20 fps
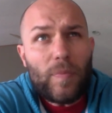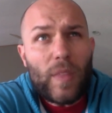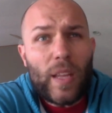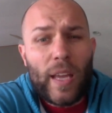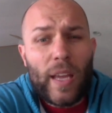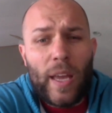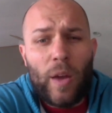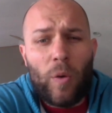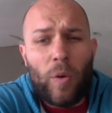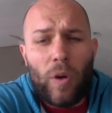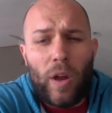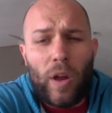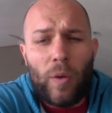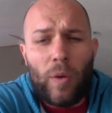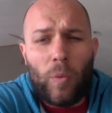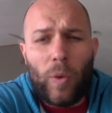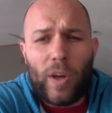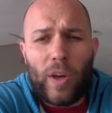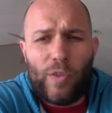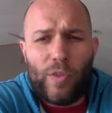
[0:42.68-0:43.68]

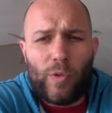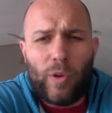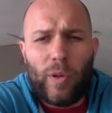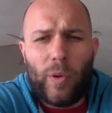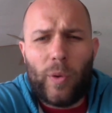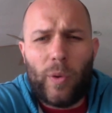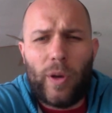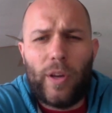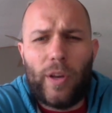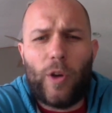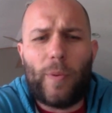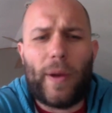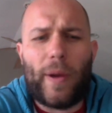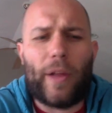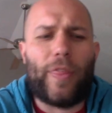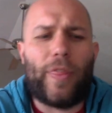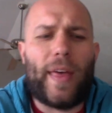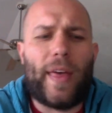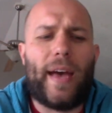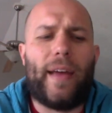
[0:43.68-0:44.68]
And what you really want to know
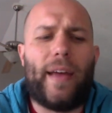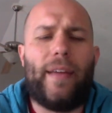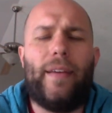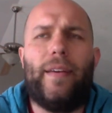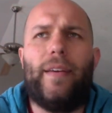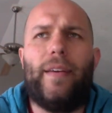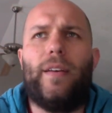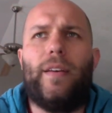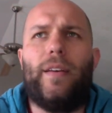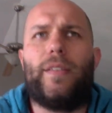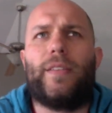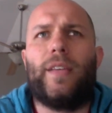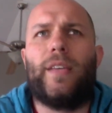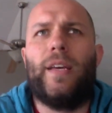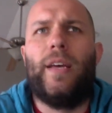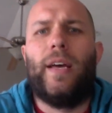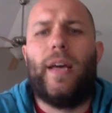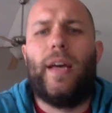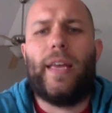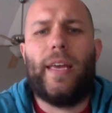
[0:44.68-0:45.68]
about that is,
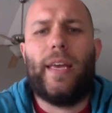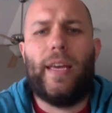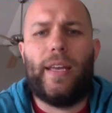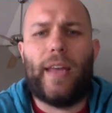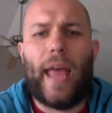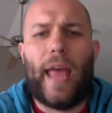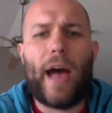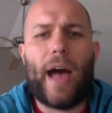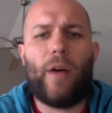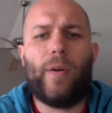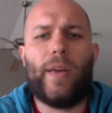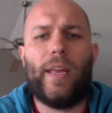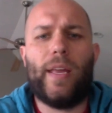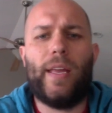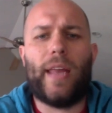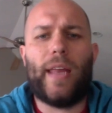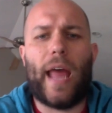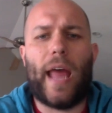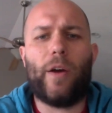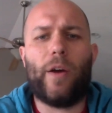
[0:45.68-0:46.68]
again, how
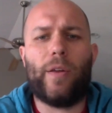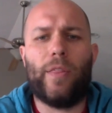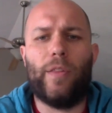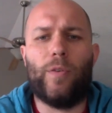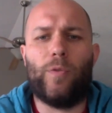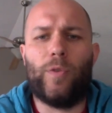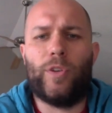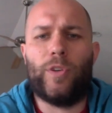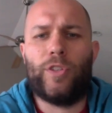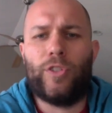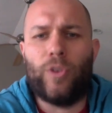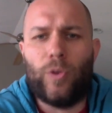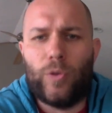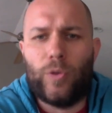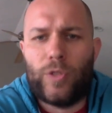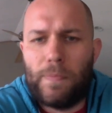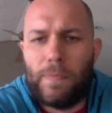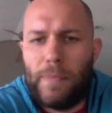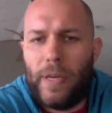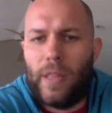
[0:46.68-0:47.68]
can the
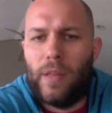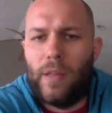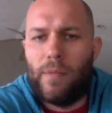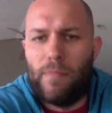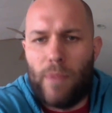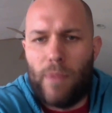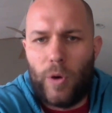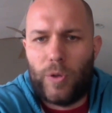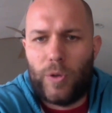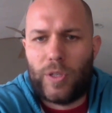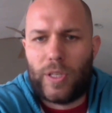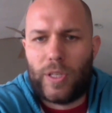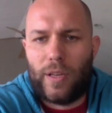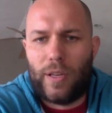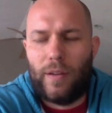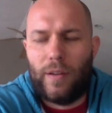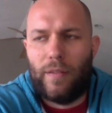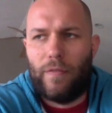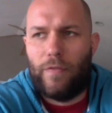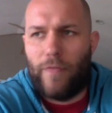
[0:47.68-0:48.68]
results be the most
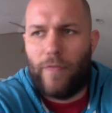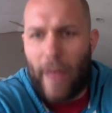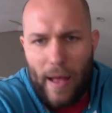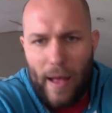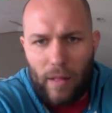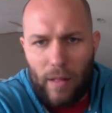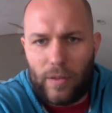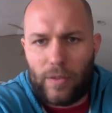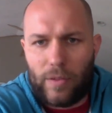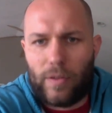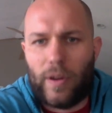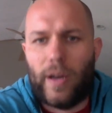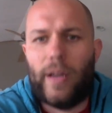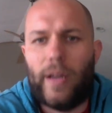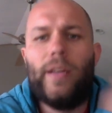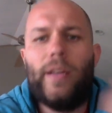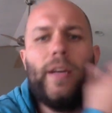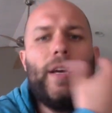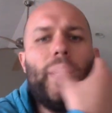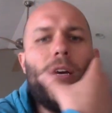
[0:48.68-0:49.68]
valid, right?